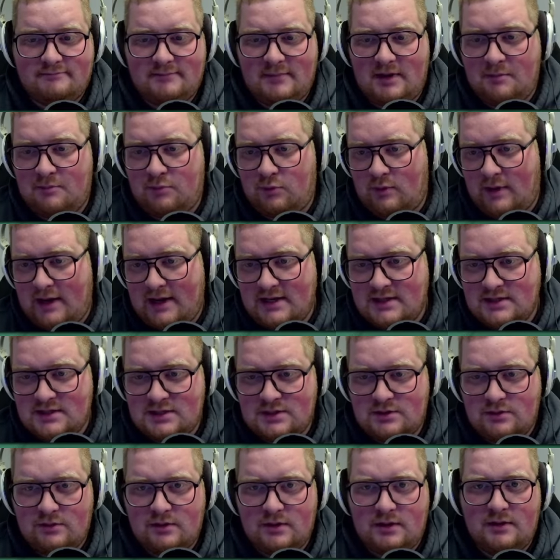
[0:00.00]
a
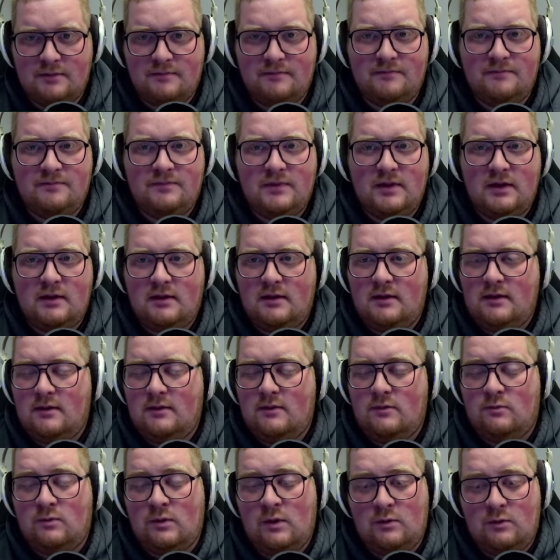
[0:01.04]
Brainstorm.
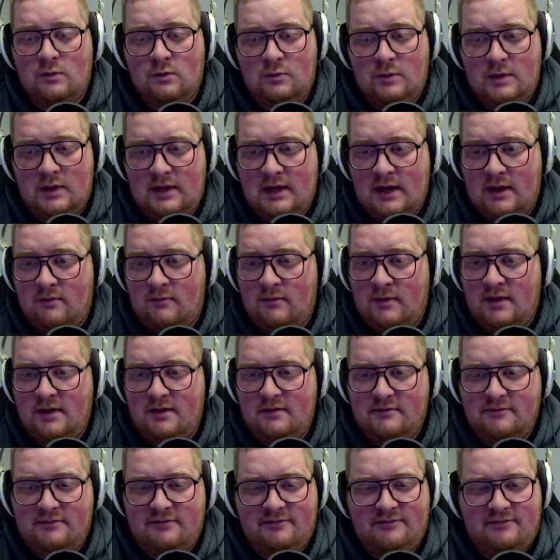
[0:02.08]
What would we get rid
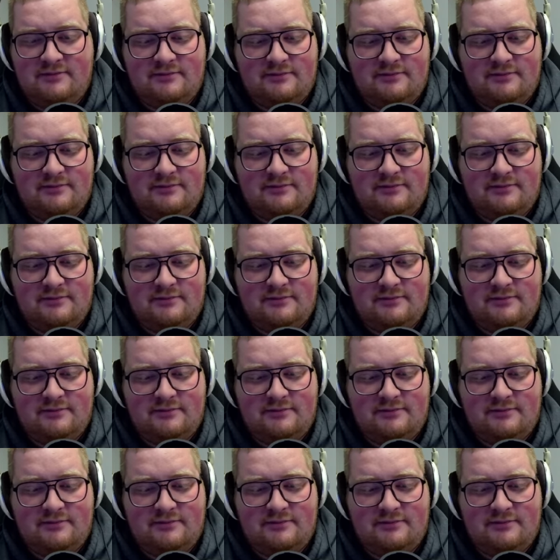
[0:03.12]
of?